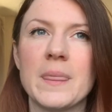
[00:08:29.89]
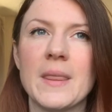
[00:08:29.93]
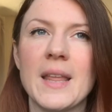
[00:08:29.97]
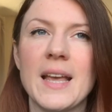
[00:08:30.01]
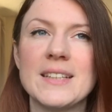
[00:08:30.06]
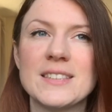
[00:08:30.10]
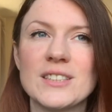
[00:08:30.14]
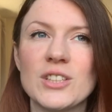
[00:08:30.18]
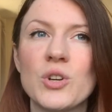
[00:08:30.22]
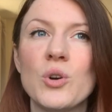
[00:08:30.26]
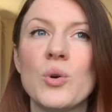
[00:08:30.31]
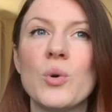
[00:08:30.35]

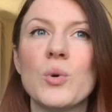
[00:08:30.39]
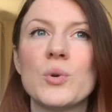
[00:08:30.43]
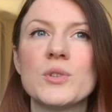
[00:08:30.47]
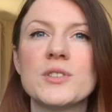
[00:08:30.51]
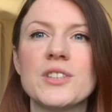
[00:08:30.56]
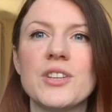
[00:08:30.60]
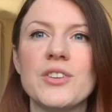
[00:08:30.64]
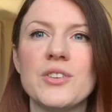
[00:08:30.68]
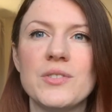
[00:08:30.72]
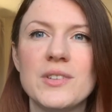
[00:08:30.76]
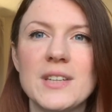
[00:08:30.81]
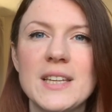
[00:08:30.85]
It's a course
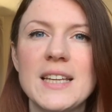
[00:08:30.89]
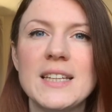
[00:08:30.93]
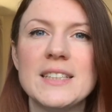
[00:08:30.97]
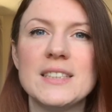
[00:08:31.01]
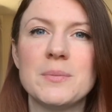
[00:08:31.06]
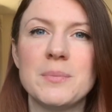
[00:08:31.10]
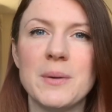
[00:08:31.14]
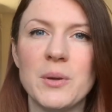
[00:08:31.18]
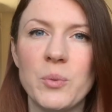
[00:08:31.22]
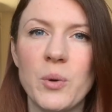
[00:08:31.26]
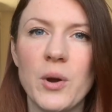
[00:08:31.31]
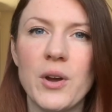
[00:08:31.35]
that you need
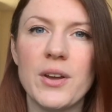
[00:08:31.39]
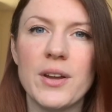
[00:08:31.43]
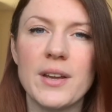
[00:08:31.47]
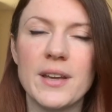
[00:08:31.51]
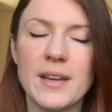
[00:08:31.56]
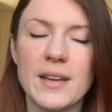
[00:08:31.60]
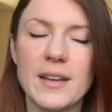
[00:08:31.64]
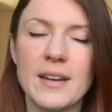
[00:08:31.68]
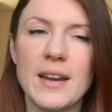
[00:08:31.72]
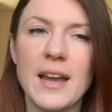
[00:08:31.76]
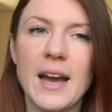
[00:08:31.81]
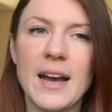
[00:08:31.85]
to be
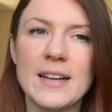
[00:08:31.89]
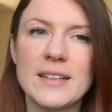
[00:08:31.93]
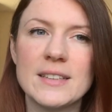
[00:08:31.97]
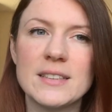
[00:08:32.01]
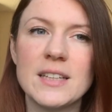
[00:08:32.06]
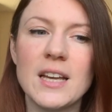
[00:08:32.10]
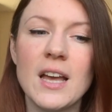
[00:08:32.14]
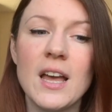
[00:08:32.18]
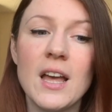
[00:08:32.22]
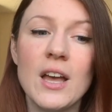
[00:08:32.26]
working and